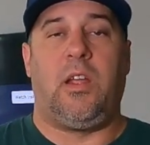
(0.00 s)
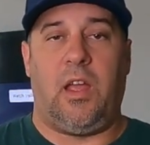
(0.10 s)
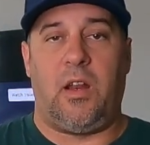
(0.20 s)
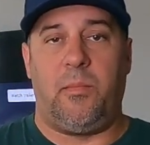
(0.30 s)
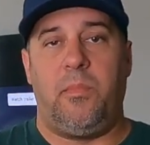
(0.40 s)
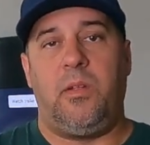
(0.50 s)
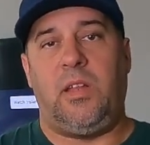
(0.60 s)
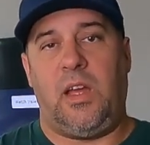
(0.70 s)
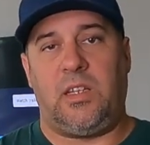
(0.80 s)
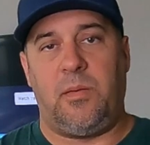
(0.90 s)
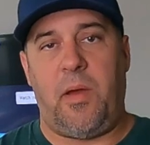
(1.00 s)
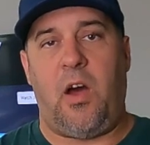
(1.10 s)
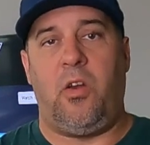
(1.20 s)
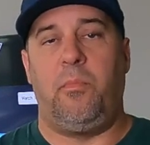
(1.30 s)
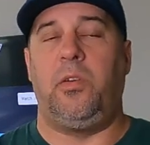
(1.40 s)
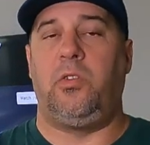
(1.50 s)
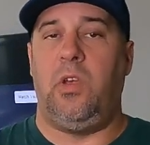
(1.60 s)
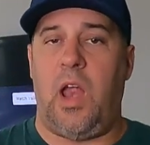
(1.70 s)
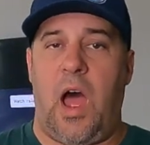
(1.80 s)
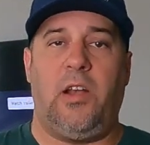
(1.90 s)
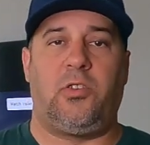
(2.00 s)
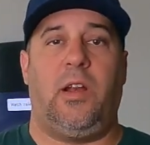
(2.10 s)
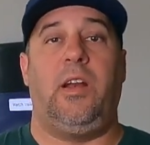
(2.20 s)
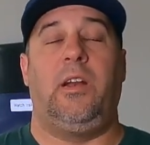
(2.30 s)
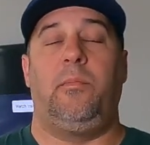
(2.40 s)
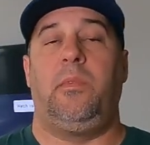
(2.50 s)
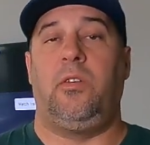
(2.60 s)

get them, test them out, but do not train in them.